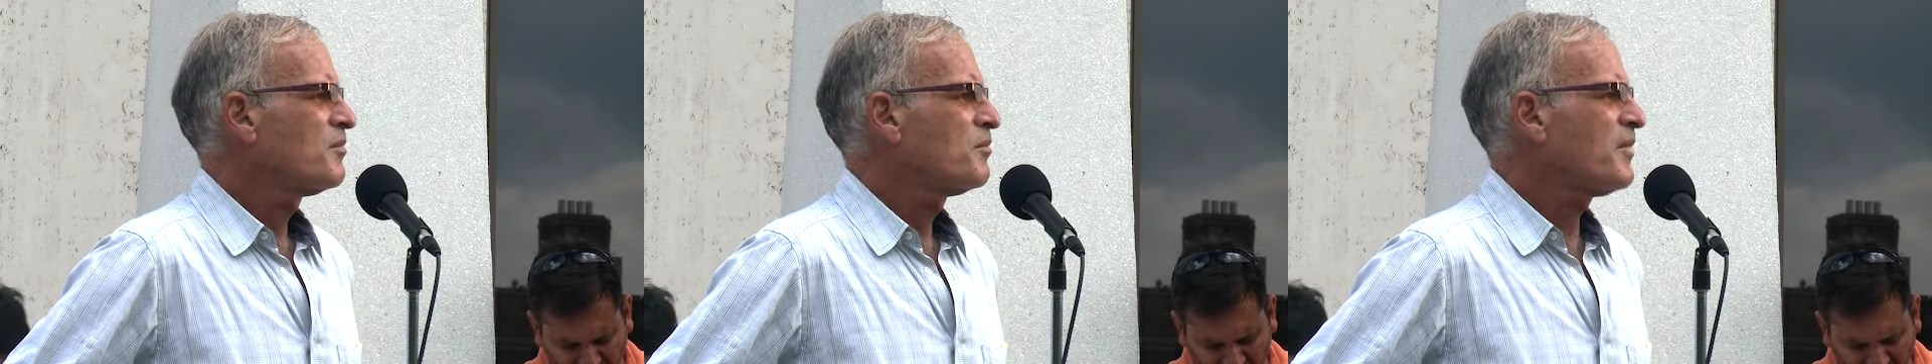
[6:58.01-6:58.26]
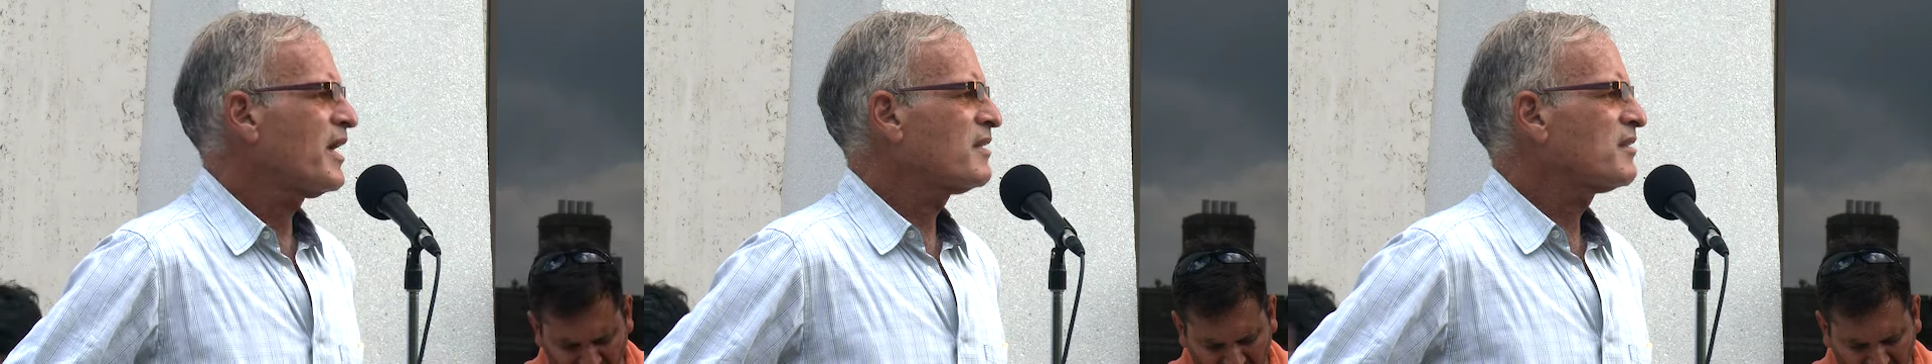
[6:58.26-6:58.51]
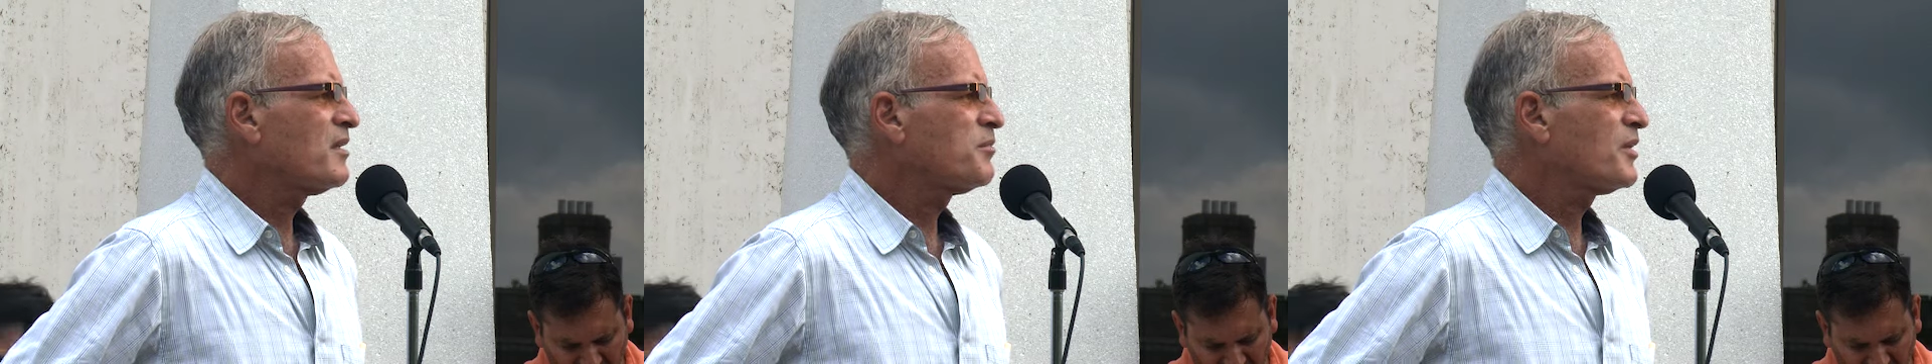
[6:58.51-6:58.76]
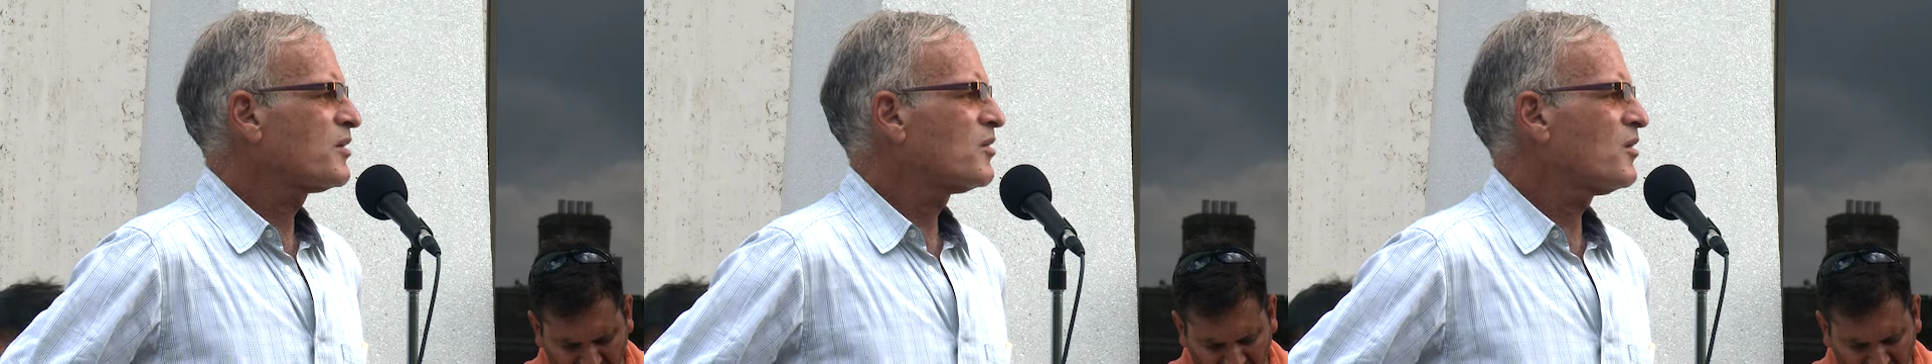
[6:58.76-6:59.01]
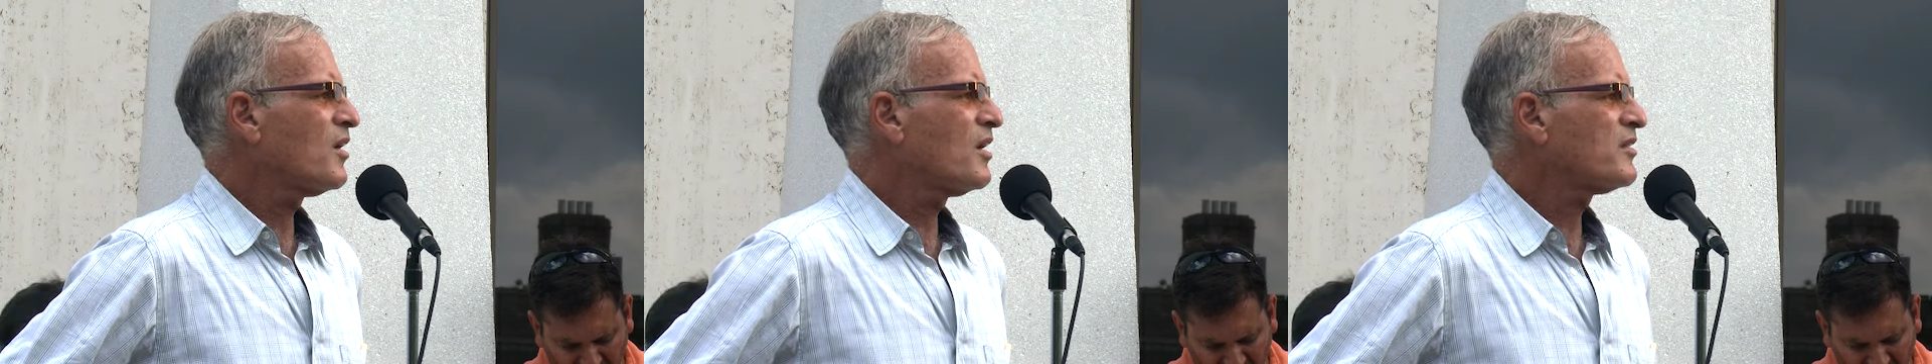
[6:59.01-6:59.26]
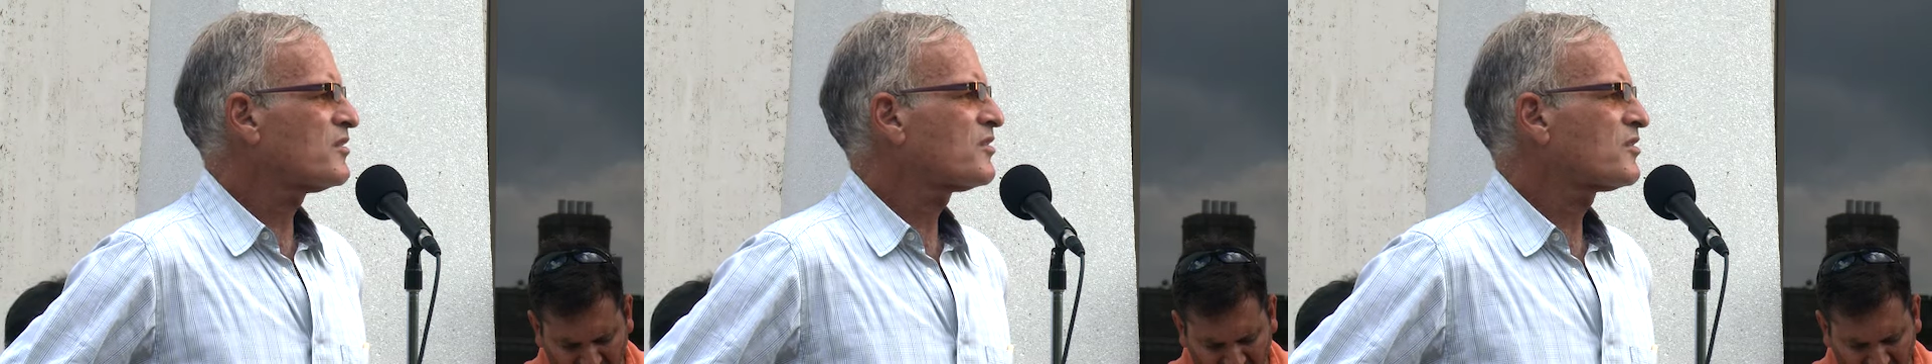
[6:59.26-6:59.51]
mainly
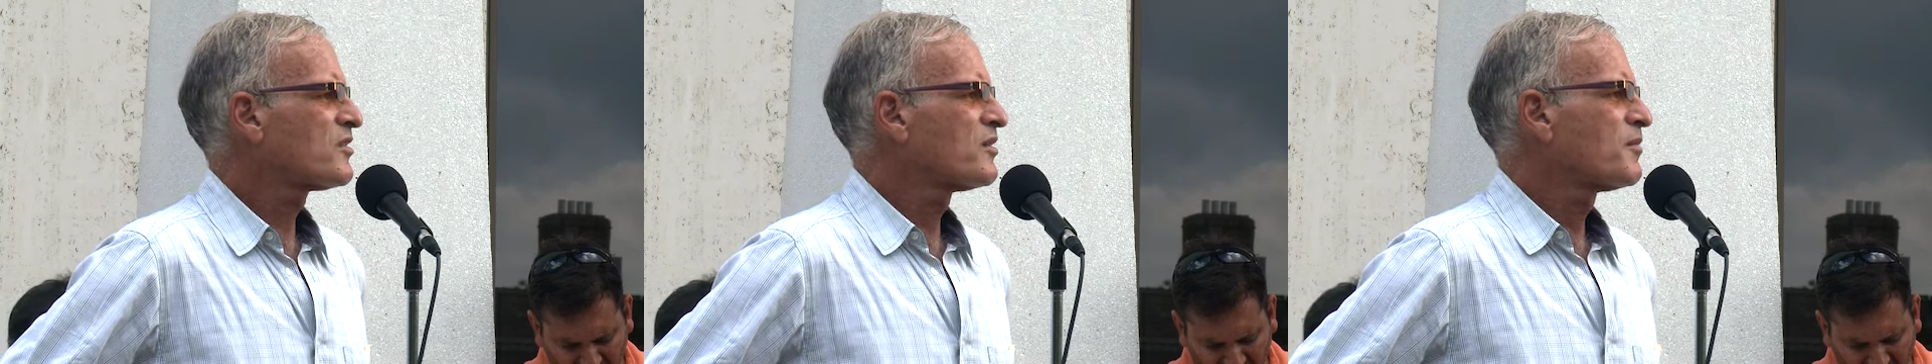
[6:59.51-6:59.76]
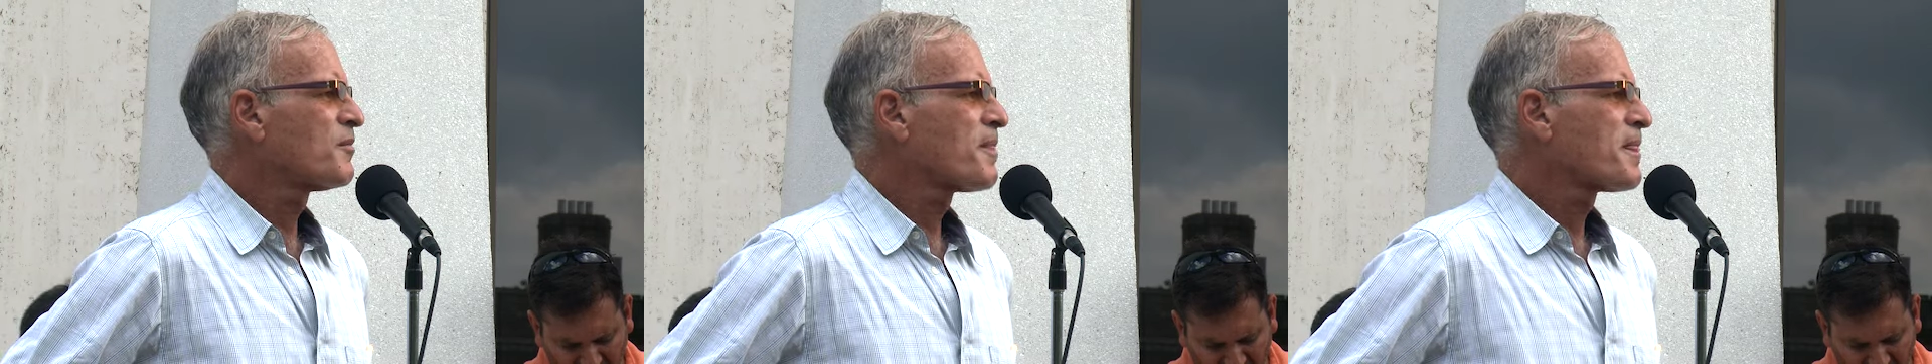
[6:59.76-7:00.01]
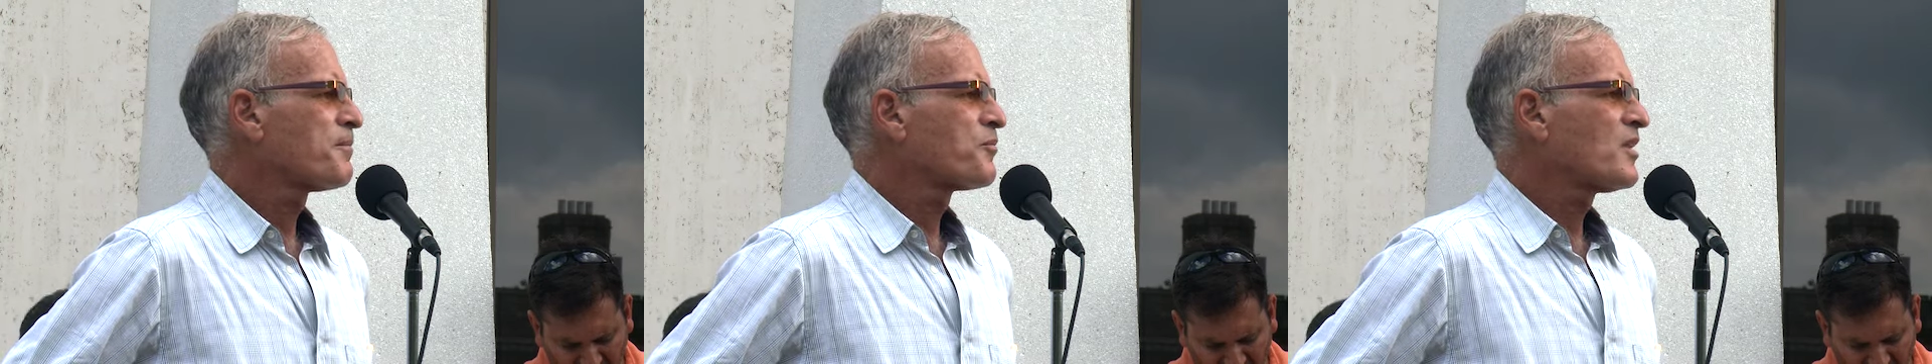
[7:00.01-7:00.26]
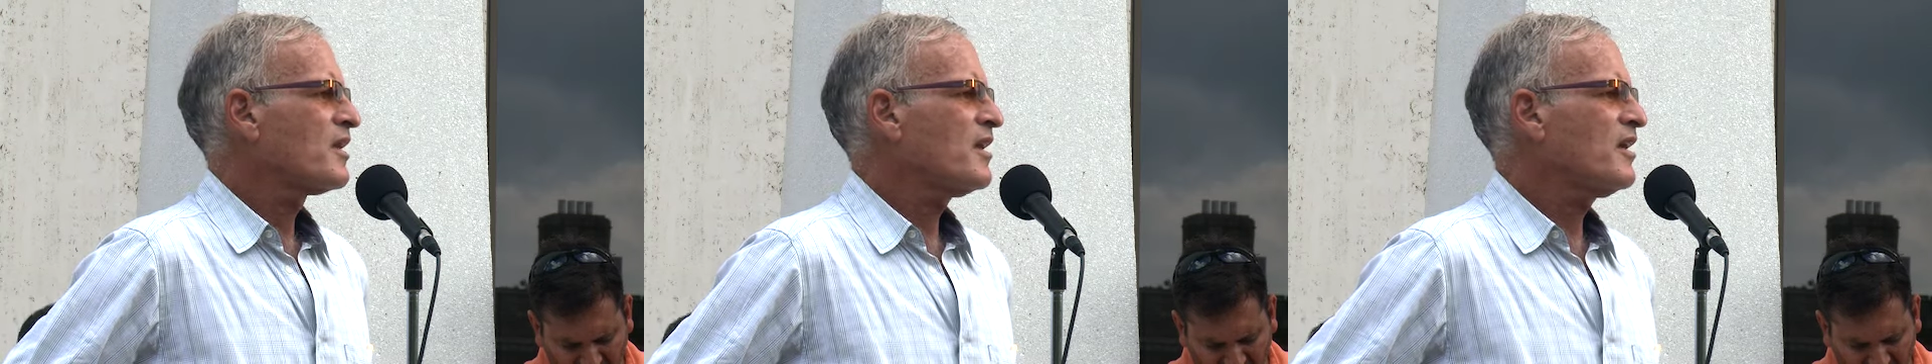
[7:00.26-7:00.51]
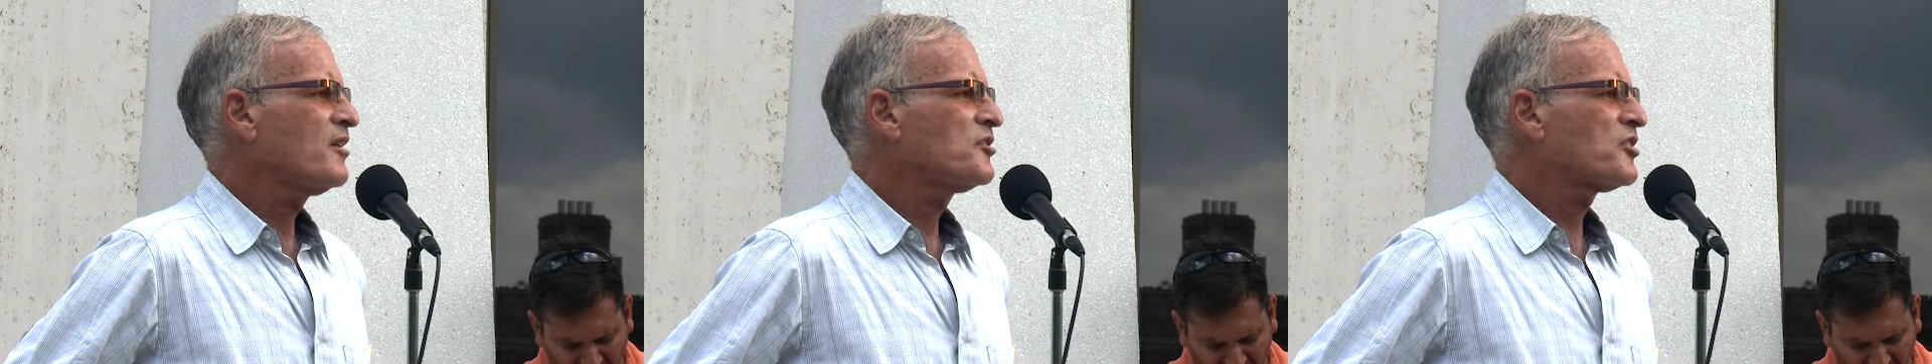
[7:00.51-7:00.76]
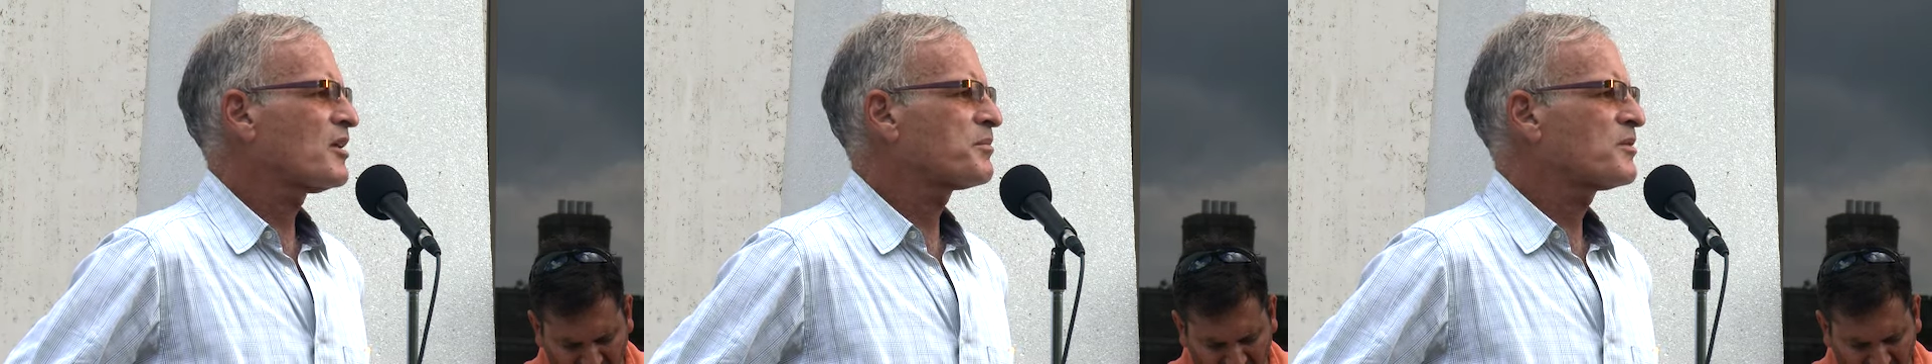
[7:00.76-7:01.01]
because
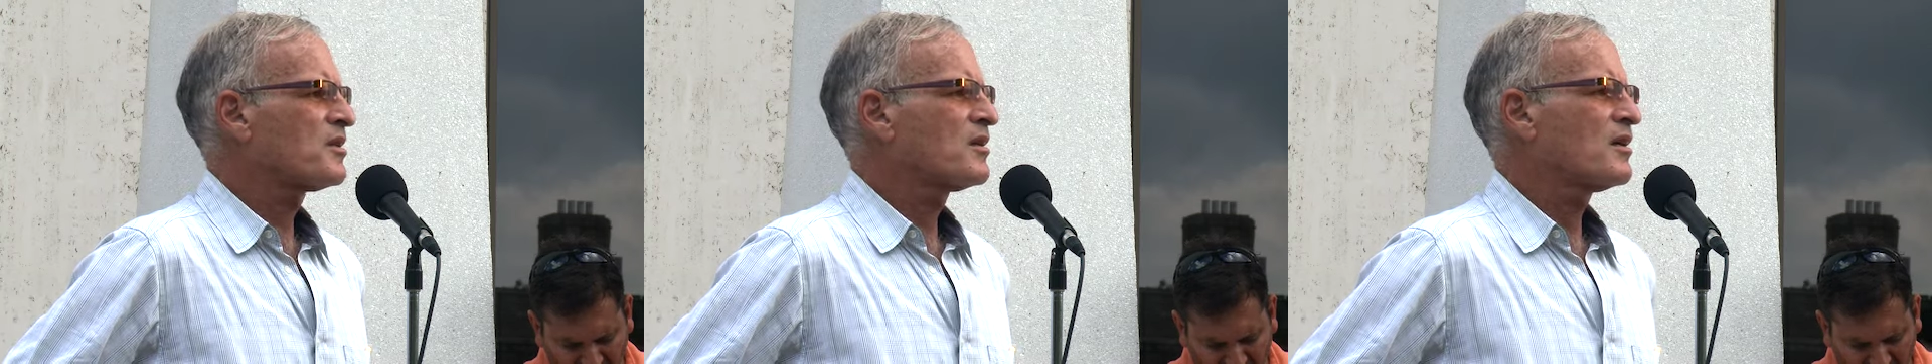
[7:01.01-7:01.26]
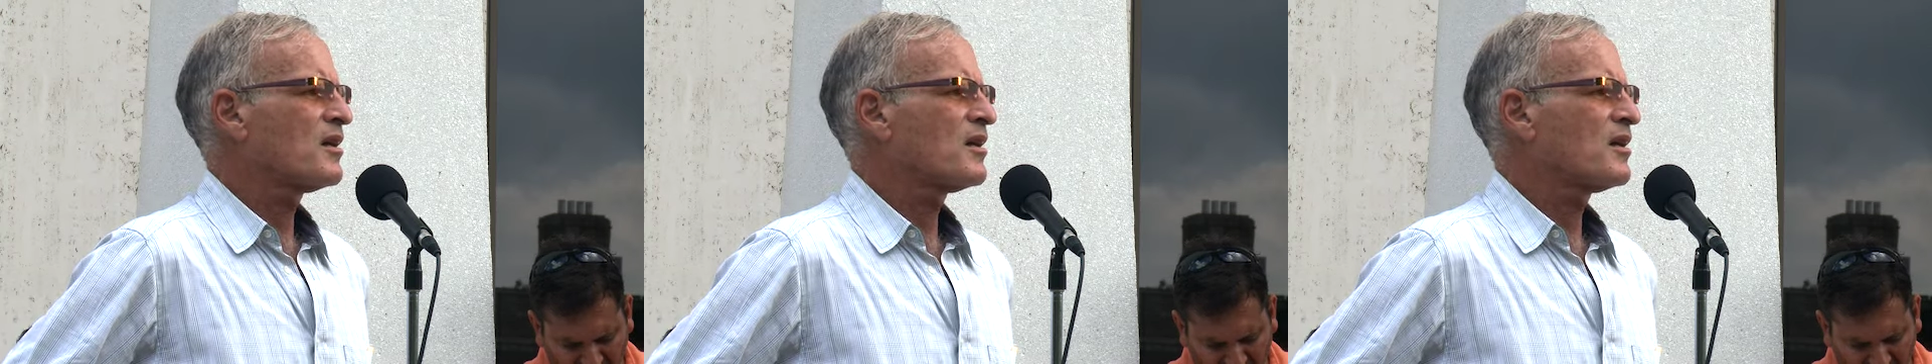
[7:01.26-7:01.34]
Egypt